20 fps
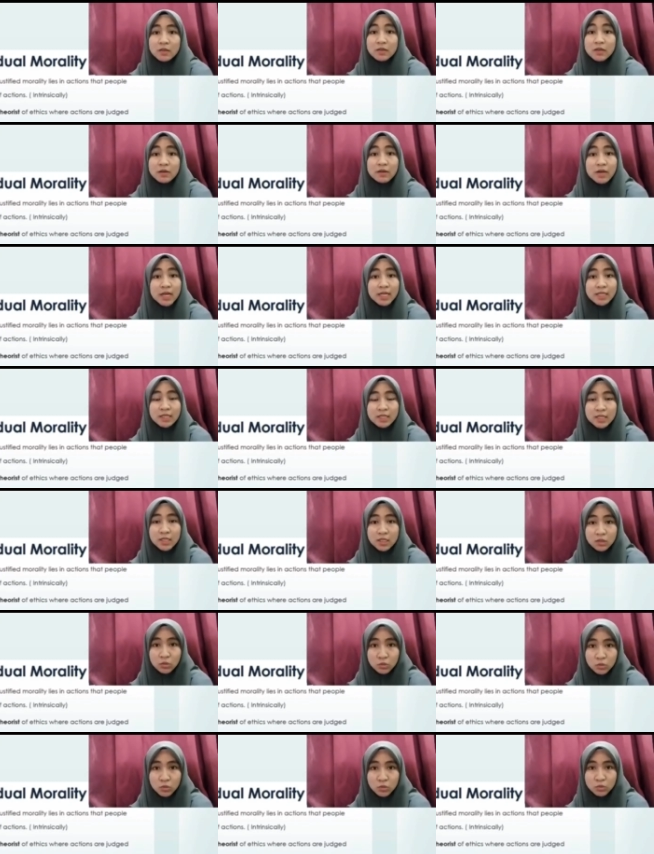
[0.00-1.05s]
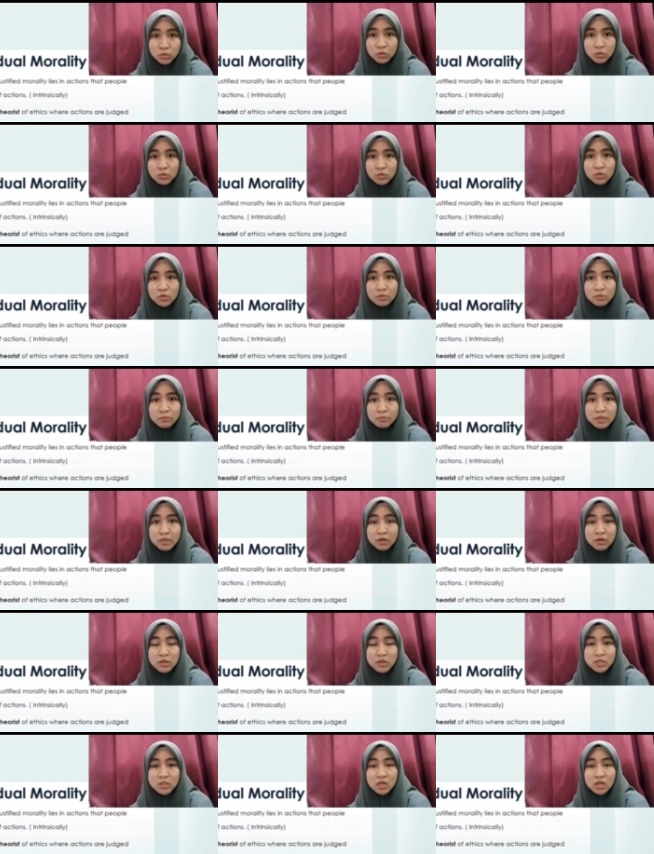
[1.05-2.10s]
the right thing to do
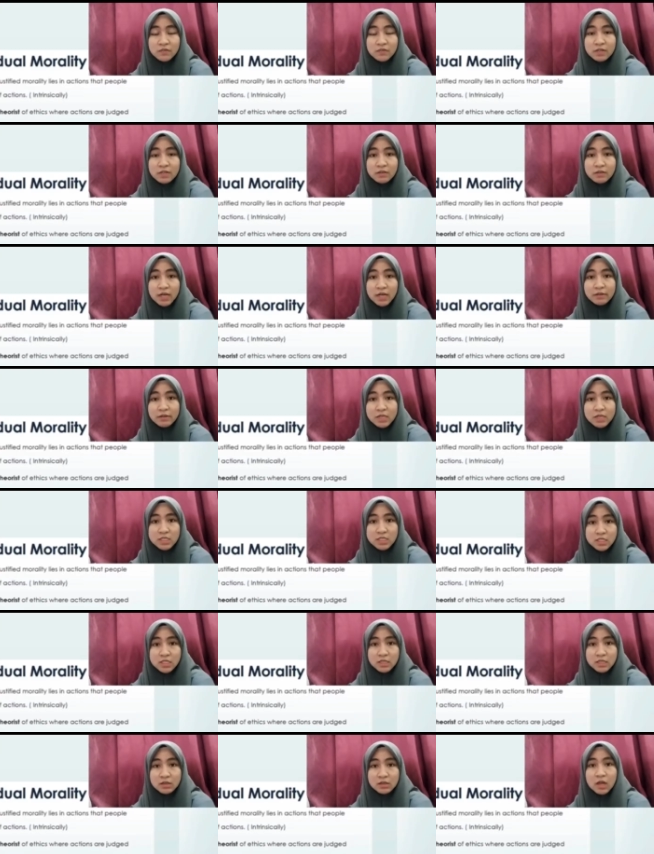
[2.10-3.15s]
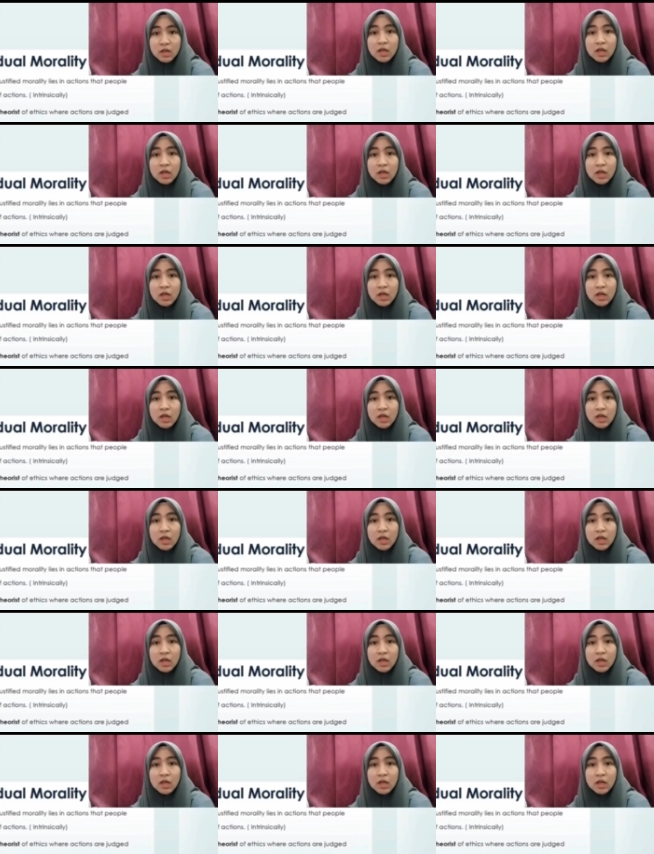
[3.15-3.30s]
because of the right reason,